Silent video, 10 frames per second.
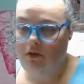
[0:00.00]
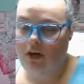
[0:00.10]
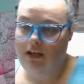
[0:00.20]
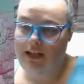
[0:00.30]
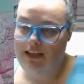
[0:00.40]

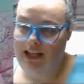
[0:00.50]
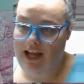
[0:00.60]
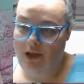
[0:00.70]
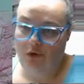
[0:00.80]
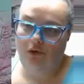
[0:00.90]
are in the
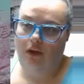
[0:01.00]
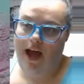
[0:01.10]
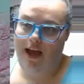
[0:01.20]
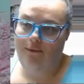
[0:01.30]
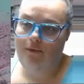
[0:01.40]
other
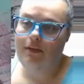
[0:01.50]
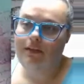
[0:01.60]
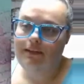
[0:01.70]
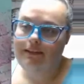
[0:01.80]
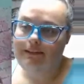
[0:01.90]
live.
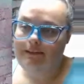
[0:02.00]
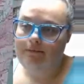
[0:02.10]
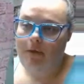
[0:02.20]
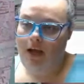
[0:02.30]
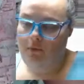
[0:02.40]

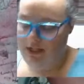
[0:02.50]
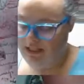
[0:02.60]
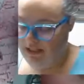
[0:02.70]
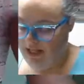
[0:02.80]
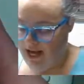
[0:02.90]
How we
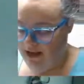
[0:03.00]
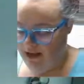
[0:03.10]
did that.